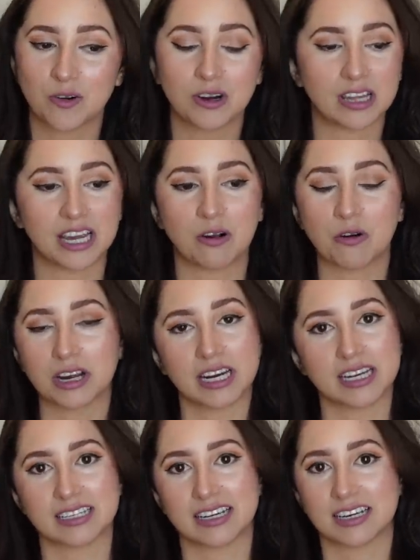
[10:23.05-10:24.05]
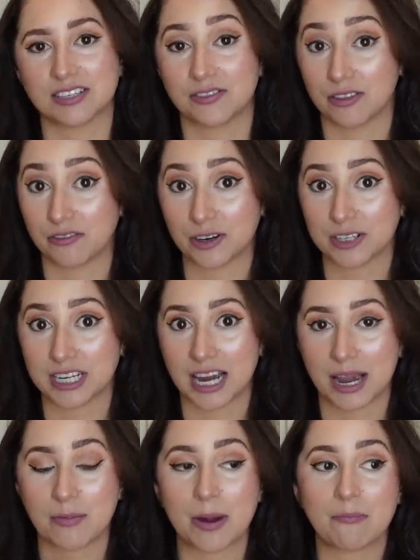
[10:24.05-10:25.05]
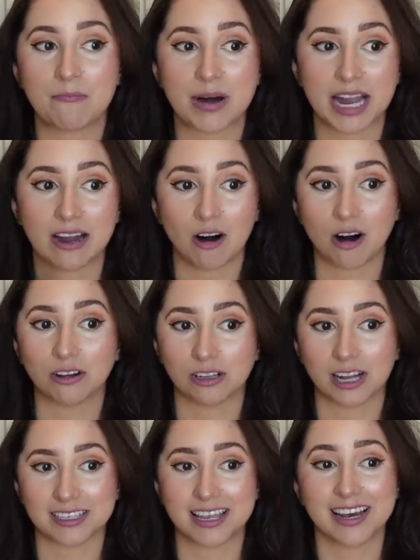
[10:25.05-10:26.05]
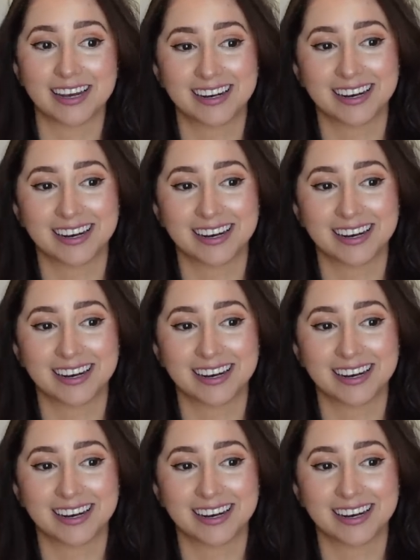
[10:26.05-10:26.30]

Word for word: or like organize, I guess, for the first time, my hall closet.